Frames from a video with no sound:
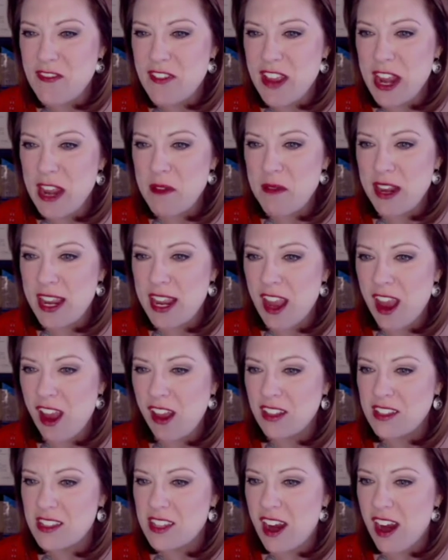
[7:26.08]
Anybody
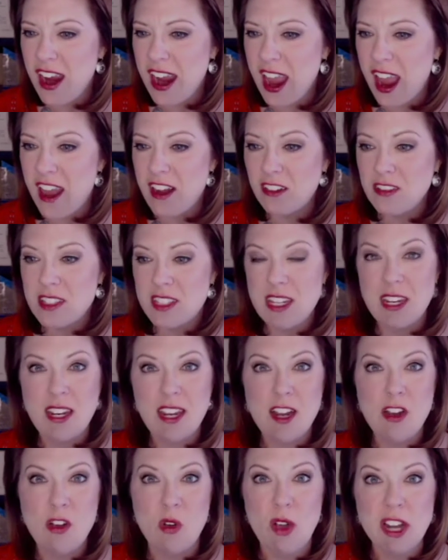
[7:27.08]
else? All right, I don't see
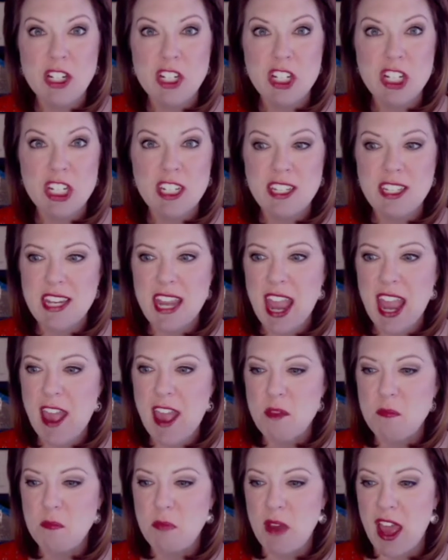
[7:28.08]
any questions
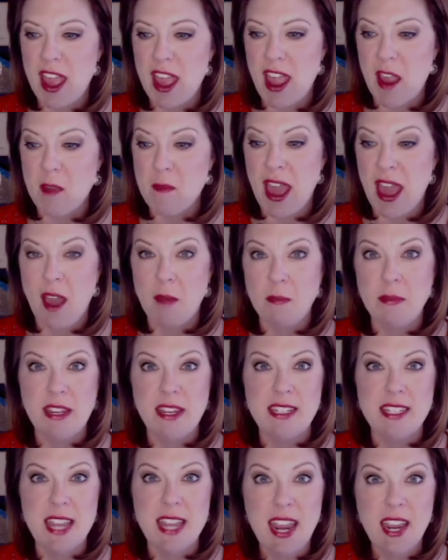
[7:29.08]
yet, but I'm happy
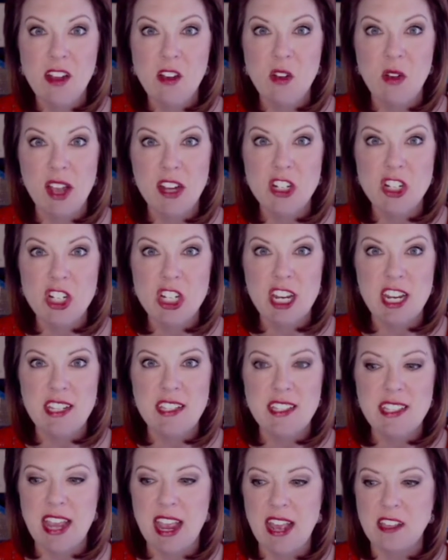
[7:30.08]
to take
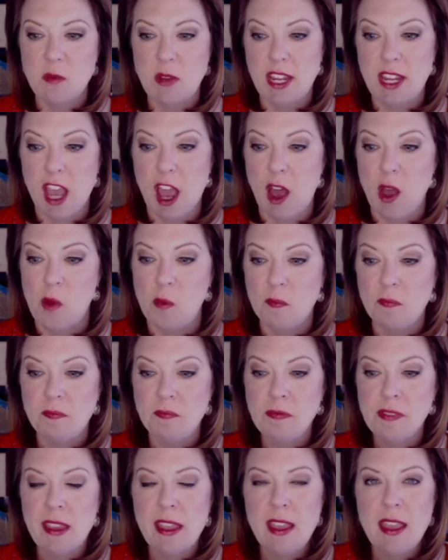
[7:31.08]
questions as we go.
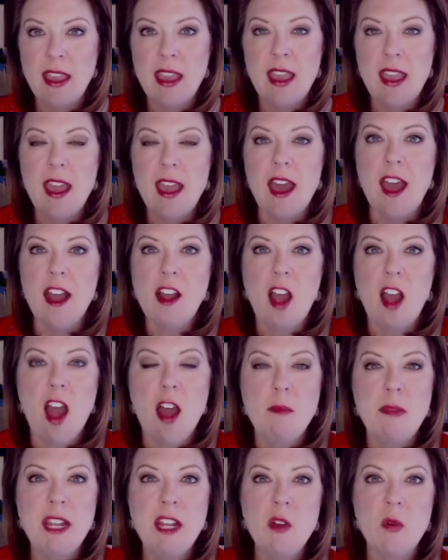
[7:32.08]
A
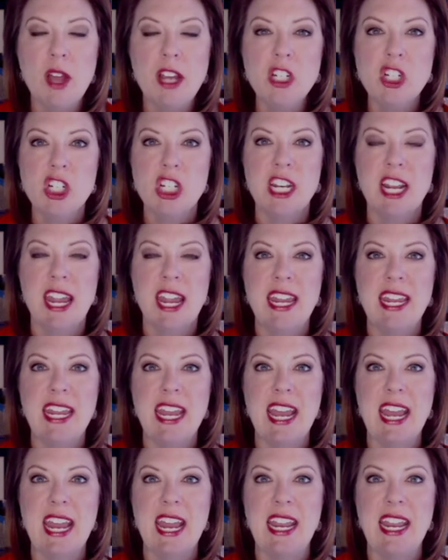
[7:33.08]
common question I
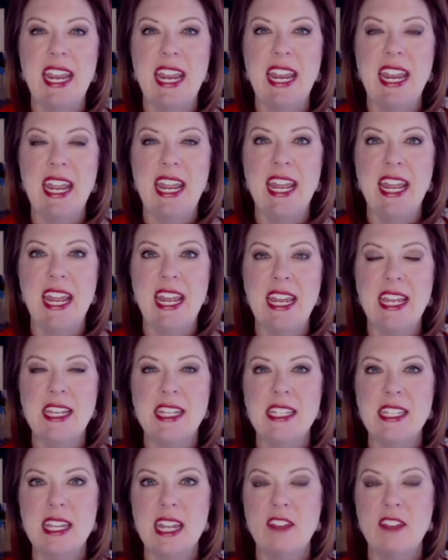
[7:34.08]
get
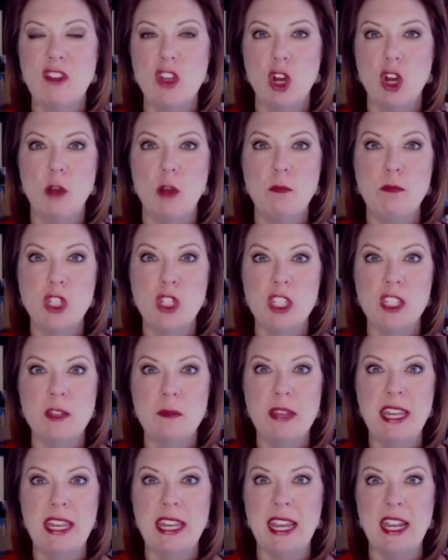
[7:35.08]
is, if you're just a
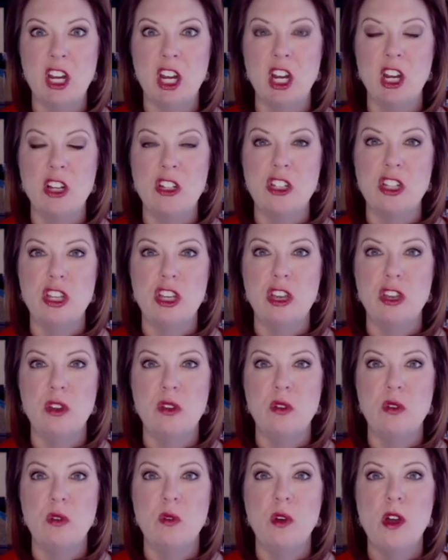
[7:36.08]
beginner
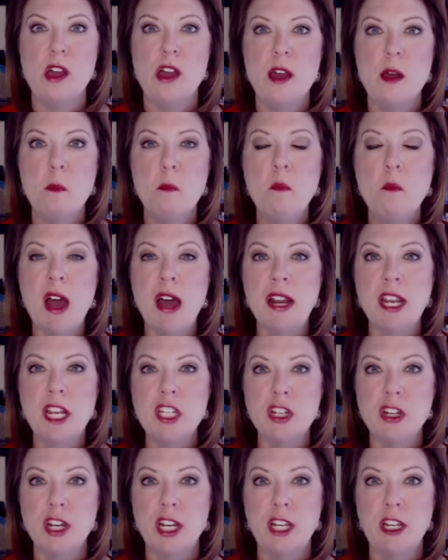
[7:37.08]
to
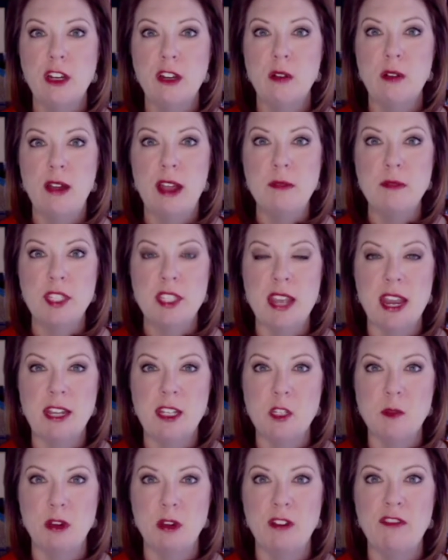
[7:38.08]
monitoring your
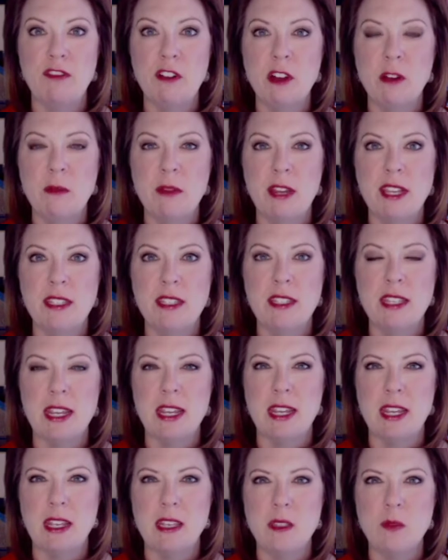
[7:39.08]
website's performance,
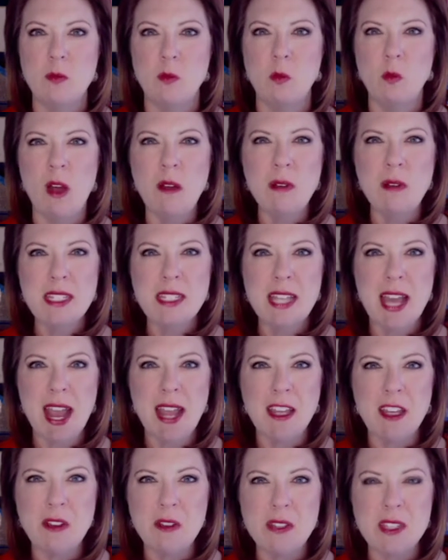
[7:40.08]
is, what was
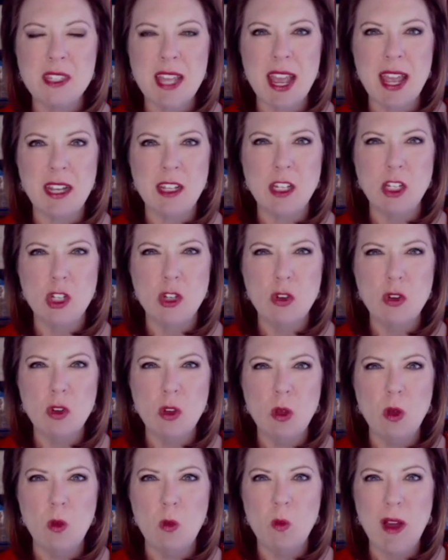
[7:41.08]
that you said?
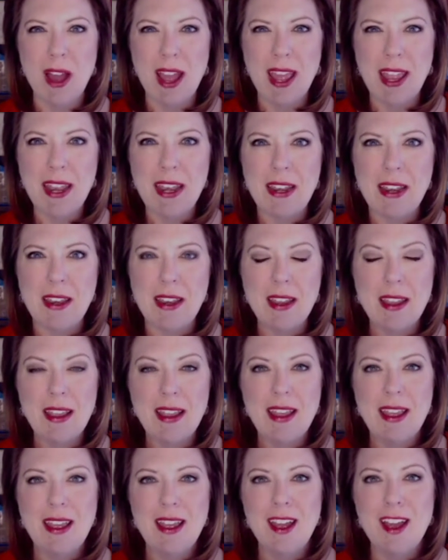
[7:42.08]
Google what?
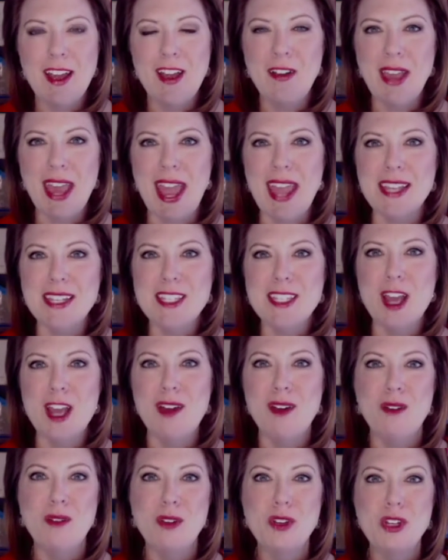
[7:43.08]
Okay,
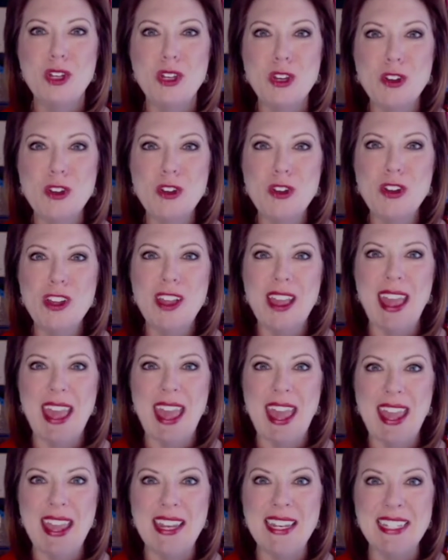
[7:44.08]
so Google
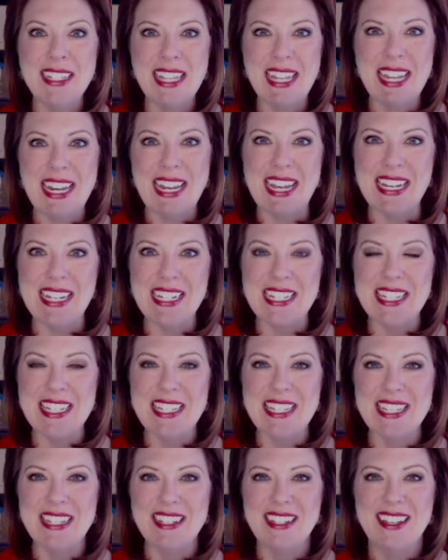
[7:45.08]

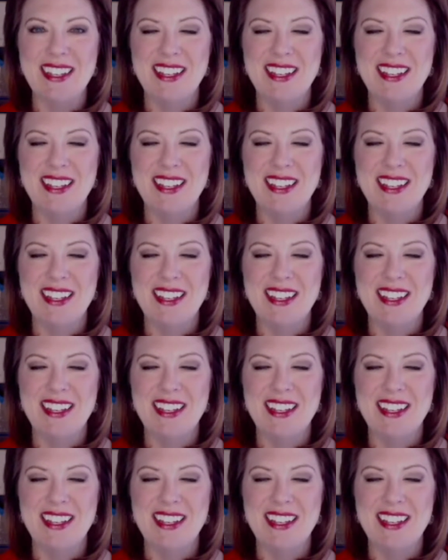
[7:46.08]
Analytics.